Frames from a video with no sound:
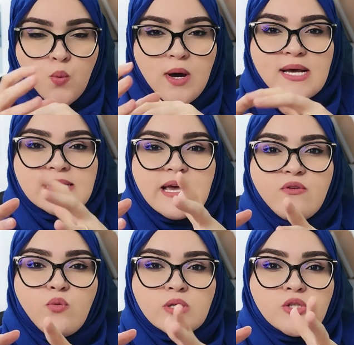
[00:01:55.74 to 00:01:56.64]
Why is
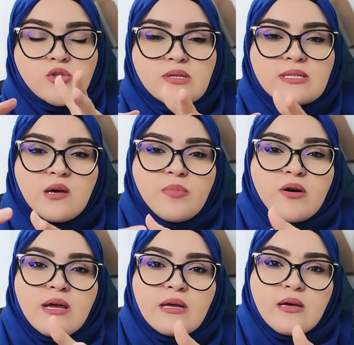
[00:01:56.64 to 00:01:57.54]
everyone stressing
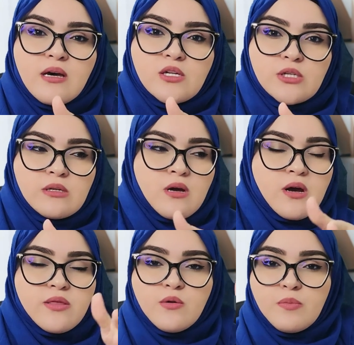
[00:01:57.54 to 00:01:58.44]
about hand hygiene?
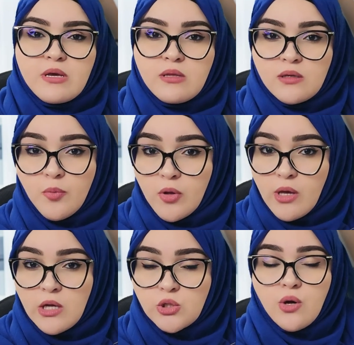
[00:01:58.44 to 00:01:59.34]
Either it be the W
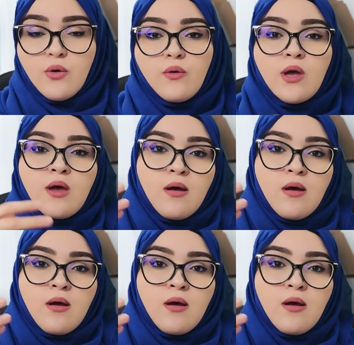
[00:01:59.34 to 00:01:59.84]
H O,